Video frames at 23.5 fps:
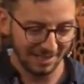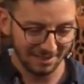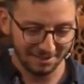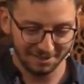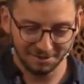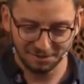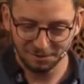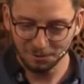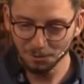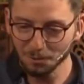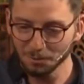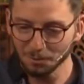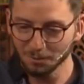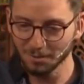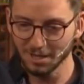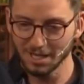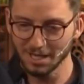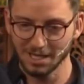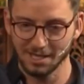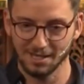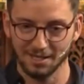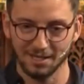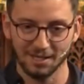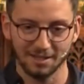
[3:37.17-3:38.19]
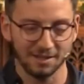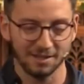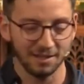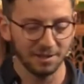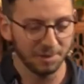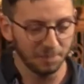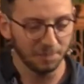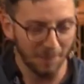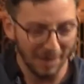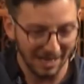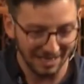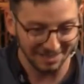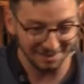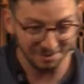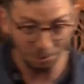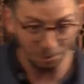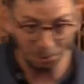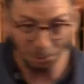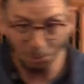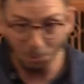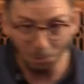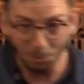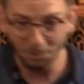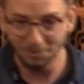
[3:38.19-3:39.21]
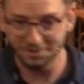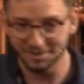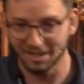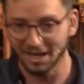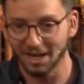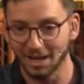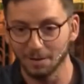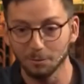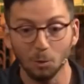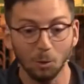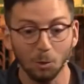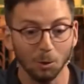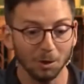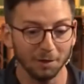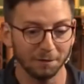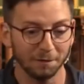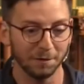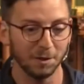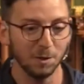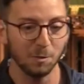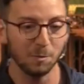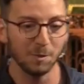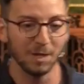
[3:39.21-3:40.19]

story that spans all time, all of human